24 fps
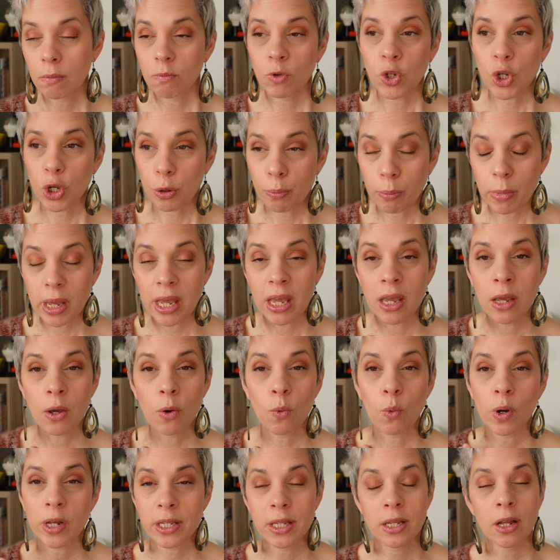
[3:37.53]
to me
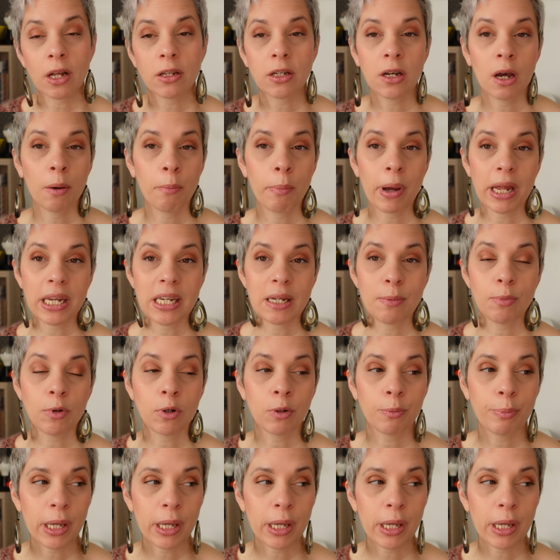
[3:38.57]
was not compatible,